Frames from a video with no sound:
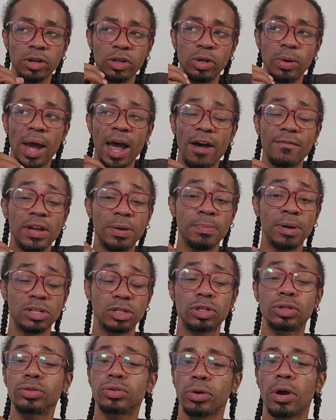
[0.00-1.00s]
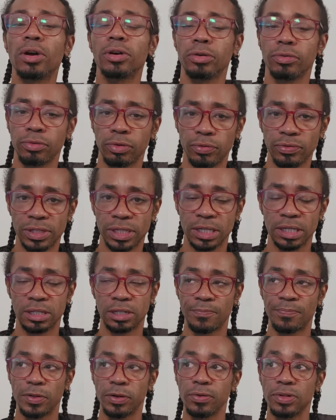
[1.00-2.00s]
You have a much stronger root
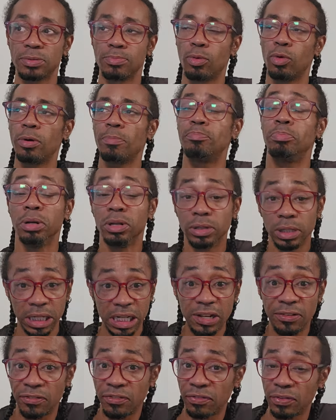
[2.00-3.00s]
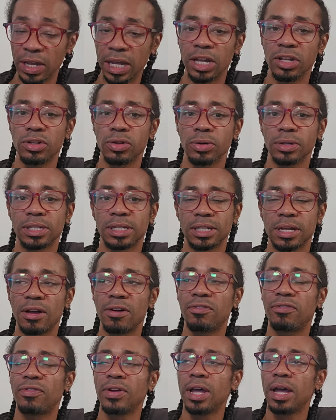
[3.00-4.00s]
system. There is more belief in
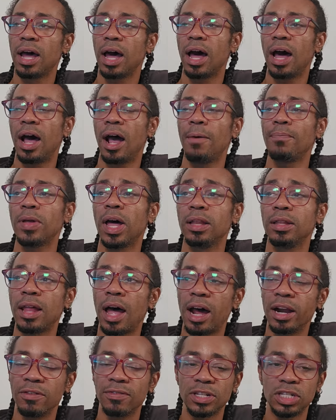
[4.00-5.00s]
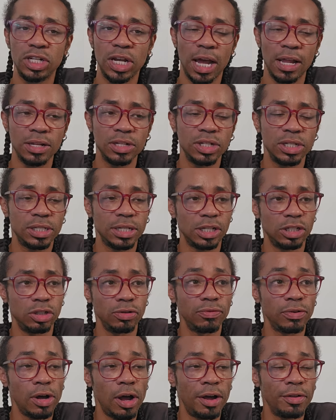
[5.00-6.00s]
yourself. Um, a lot of the challenges that
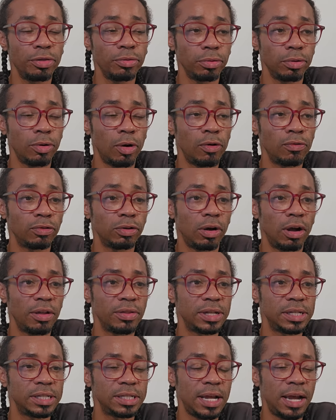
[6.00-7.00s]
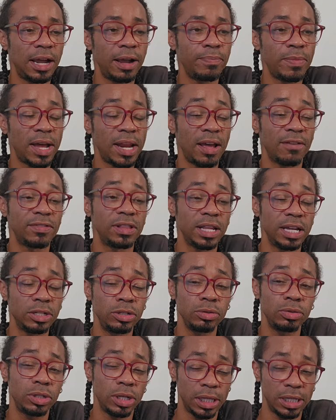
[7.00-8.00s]
you've gone through over all this time that have
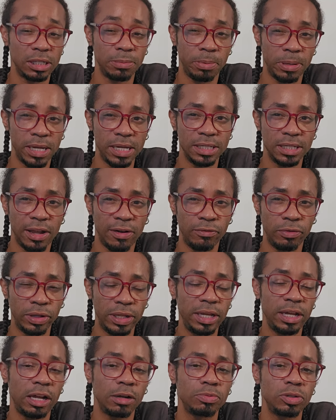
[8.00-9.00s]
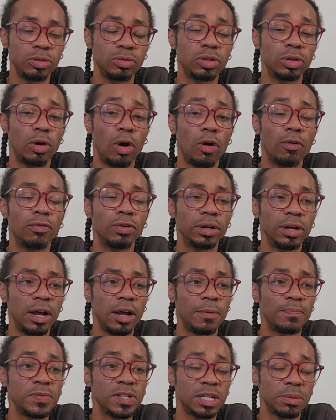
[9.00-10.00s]
led you to this place have really helped you to
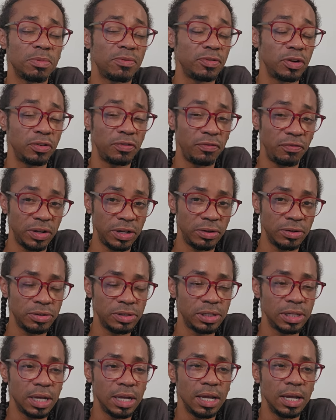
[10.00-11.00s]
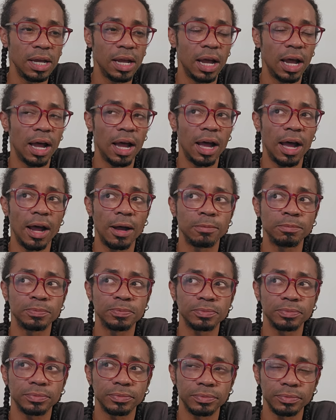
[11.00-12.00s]
overcome some of your fears.
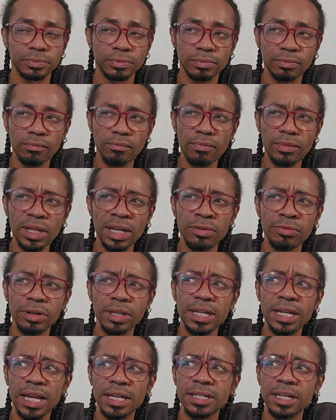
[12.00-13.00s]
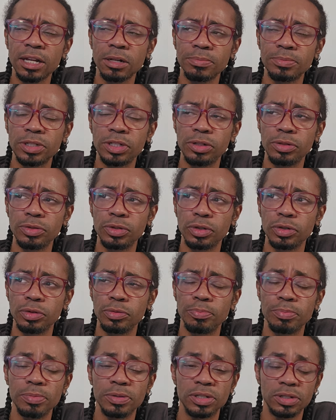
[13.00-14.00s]
Um, and really has helped you
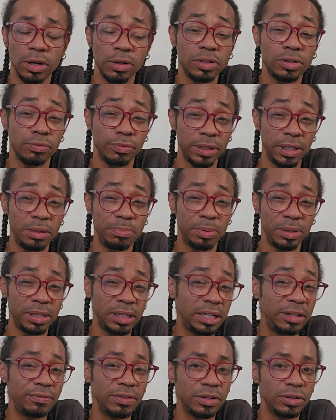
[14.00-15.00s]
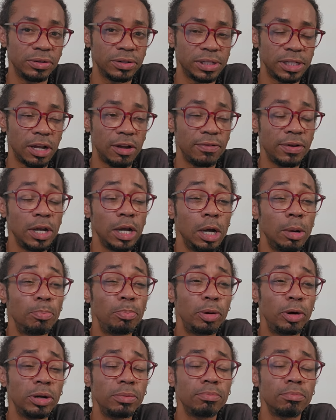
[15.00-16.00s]
to start to really believe in yourself.
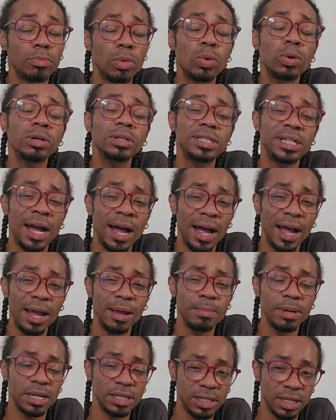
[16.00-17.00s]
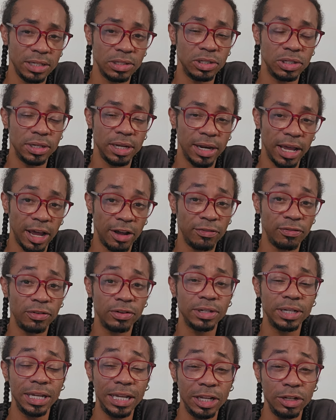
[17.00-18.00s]
Put more time, attention, and
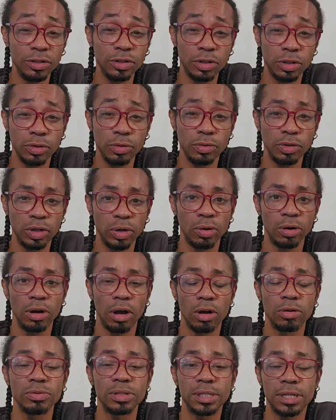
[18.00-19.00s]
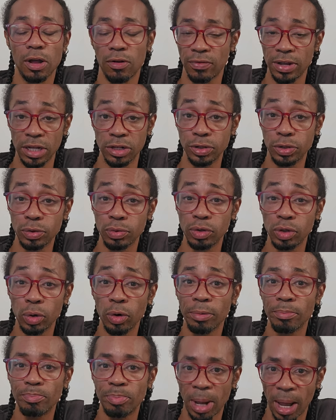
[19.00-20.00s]
effort into your own self, into
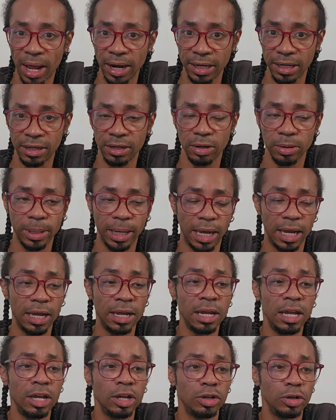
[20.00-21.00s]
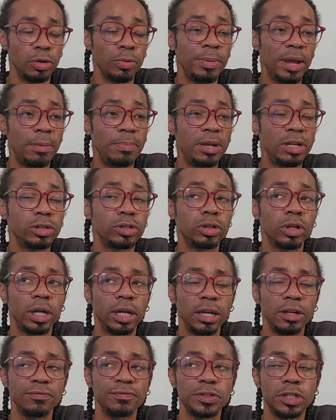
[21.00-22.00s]
your body, okay? You may be
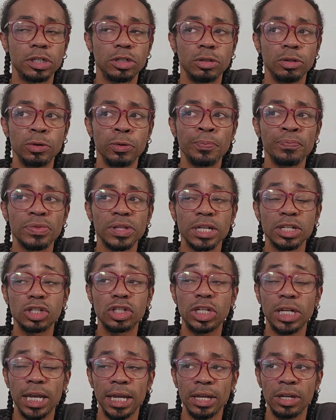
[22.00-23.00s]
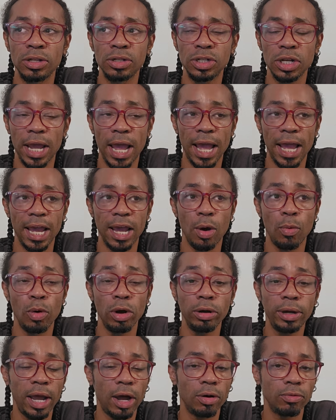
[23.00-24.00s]
looking to change a
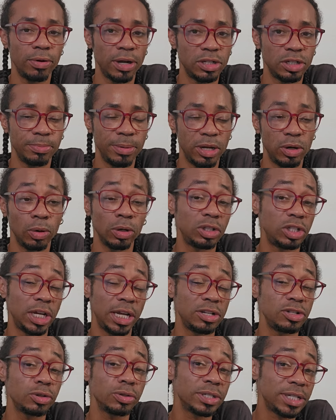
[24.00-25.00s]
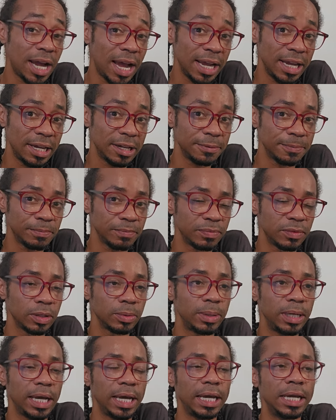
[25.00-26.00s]
workout regimen or change your diet.
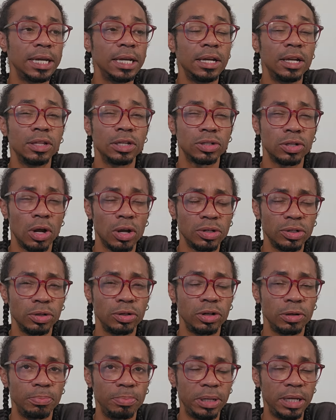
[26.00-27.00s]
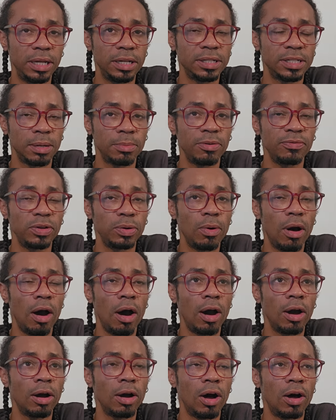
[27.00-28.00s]
Okay, this also could be, some of you
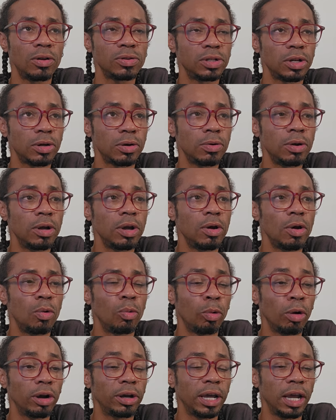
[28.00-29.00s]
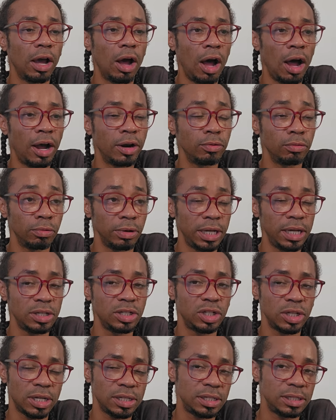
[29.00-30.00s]
are also working on
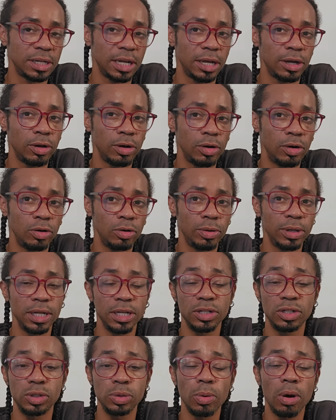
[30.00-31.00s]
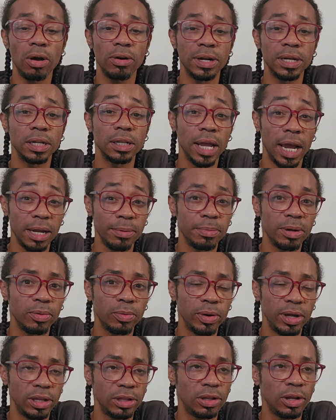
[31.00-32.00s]
readjusting who it is you are in
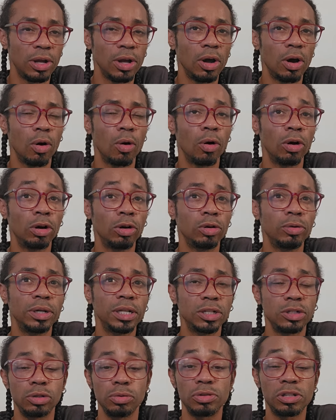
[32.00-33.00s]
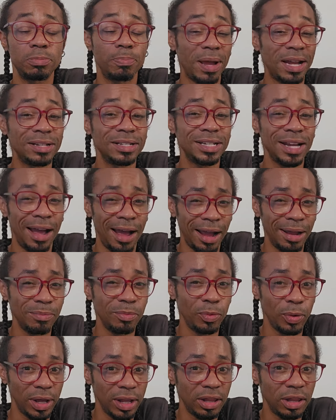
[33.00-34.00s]
alignment with, or who it is you spend
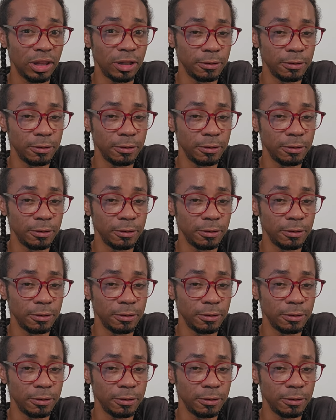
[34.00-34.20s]
time with.